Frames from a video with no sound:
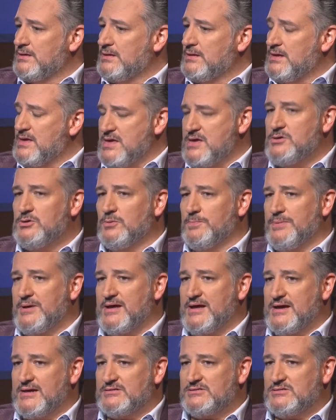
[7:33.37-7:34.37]
Eagle
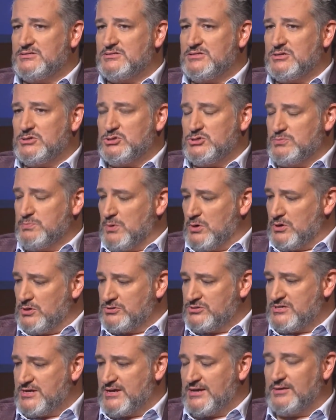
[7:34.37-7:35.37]
Pass is a small
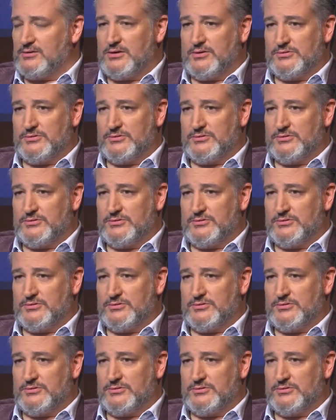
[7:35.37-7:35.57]
town